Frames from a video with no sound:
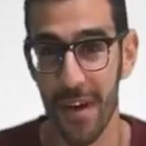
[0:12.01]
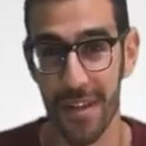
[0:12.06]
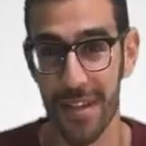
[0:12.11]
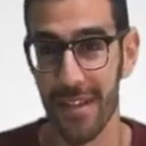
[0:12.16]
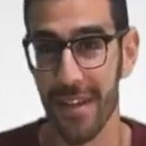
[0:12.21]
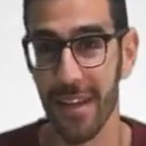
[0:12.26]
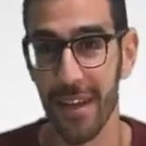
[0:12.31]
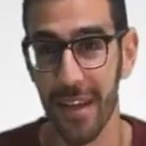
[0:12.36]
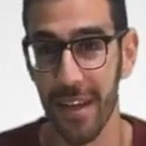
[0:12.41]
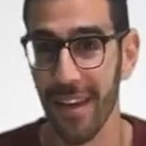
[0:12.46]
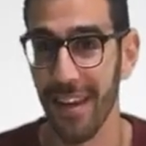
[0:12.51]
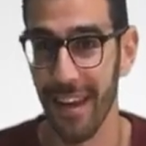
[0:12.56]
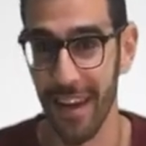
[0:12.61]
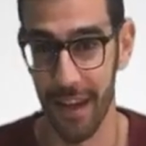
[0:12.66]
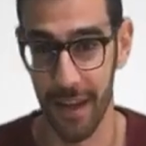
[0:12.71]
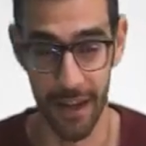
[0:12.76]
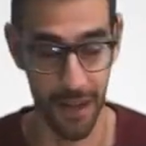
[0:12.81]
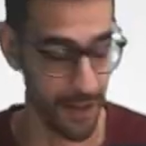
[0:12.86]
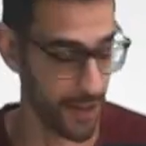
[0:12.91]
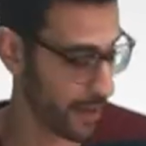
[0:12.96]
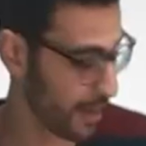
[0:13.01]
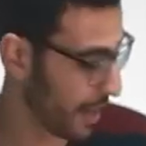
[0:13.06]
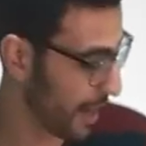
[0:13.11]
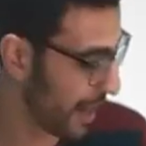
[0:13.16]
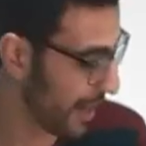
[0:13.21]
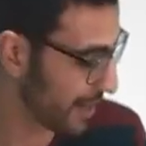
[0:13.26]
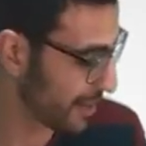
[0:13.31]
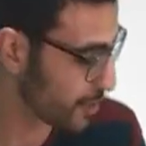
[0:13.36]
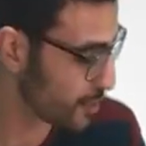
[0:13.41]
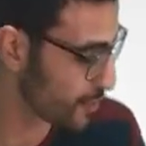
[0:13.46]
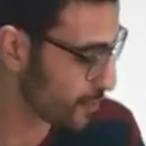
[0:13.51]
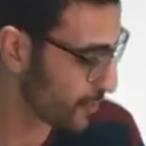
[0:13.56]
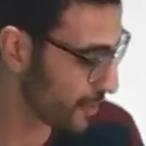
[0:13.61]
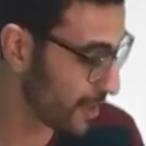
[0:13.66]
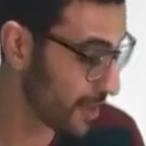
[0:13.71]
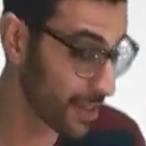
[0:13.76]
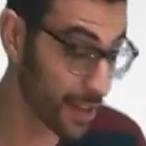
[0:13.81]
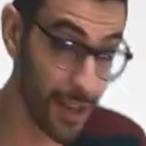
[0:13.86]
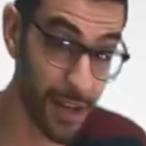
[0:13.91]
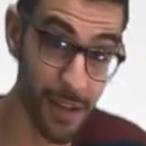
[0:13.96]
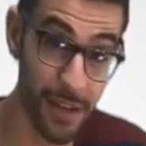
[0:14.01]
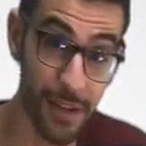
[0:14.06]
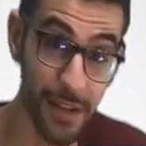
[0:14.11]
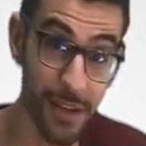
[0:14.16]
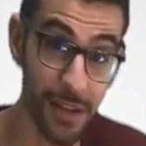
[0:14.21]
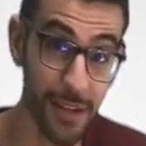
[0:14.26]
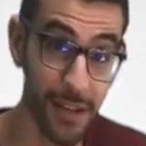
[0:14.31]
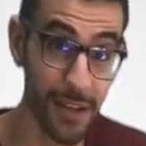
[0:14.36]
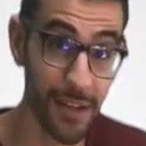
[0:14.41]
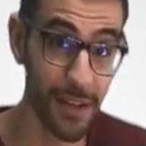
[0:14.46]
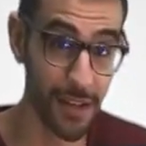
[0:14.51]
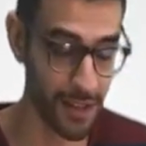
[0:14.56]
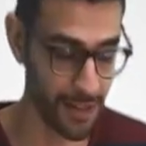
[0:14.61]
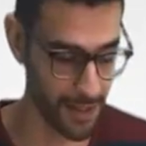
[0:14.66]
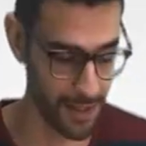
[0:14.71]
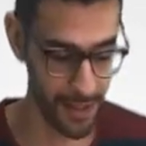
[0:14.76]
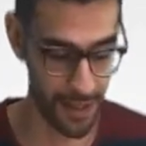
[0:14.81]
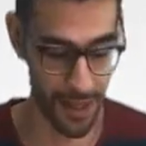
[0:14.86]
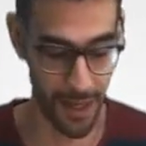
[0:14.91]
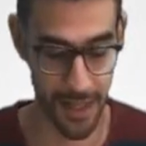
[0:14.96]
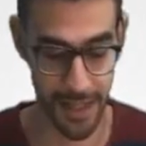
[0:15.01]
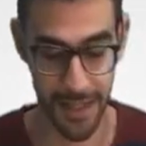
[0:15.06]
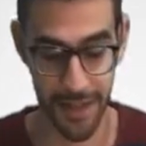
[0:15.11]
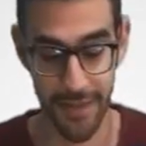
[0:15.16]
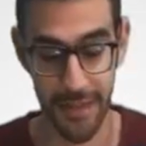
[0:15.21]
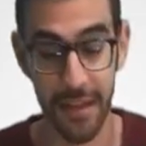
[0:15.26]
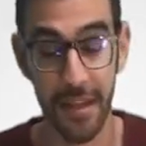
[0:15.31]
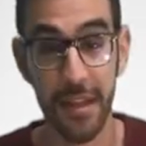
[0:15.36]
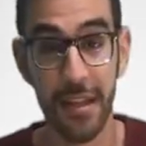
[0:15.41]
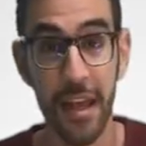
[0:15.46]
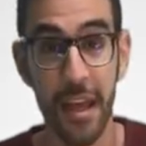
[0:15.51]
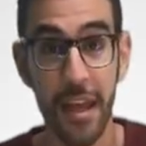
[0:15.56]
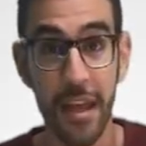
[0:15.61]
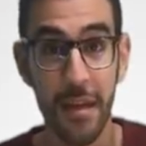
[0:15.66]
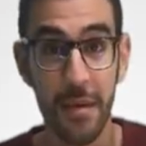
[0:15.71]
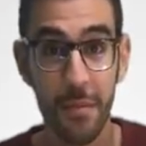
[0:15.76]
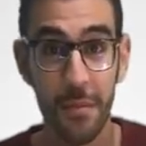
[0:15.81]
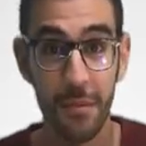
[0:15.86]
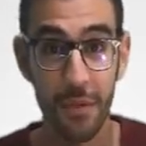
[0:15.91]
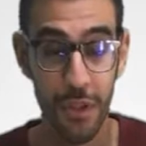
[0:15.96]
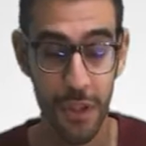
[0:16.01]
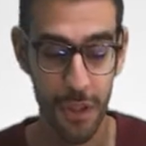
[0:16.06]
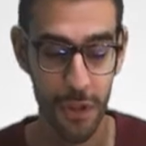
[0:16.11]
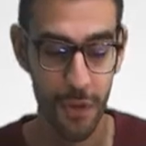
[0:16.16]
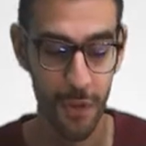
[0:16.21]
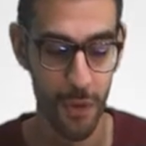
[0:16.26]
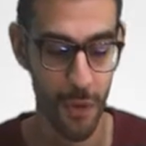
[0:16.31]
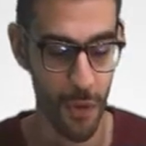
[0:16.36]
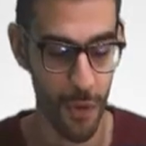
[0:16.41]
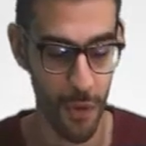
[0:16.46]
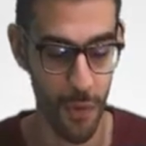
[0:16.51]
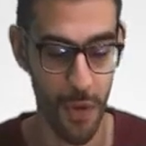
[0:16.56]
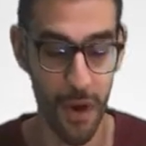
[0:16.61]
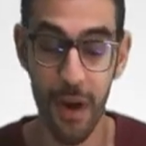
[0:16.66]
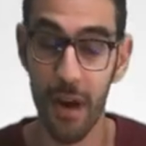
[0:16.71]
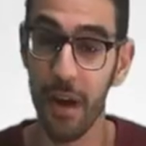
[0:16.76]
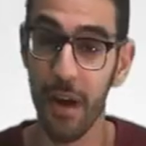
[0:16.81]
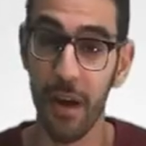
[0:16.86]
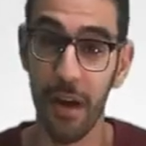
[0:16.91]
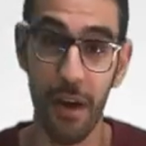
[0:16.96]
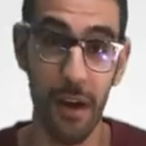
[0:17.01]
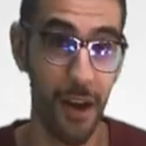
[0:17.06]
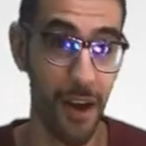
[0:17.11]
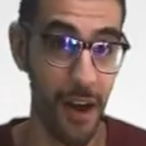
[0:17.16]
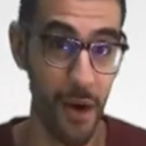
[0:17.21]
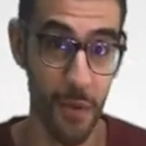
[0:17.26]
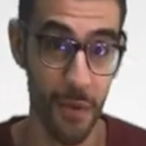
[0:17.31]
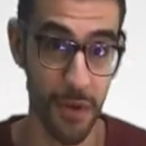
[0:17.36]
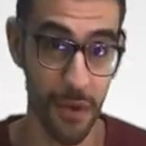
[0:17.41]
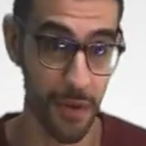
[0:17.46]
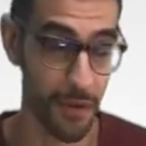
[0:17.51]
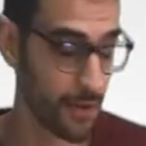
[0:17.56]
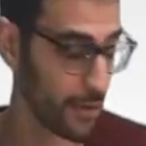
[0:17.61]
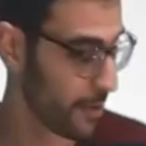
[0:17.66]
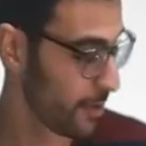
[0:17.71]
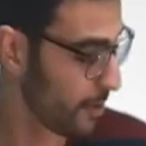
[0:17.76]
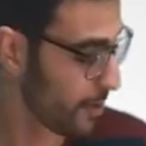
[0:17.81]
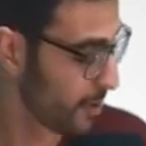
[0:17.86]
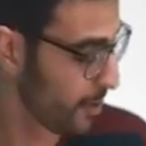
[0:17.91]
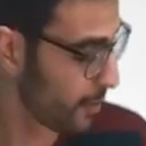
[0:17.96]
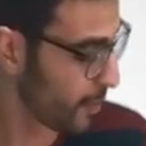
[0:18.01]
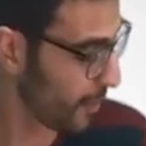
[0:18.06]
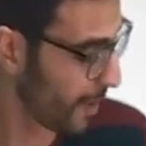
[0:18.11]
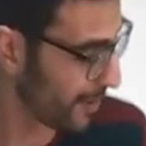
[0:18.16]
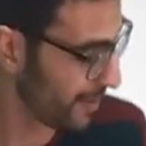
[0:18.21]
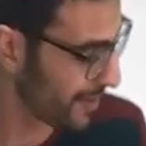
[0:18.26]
whether the history of the tool, the idea of it, practical application and how to use the tool and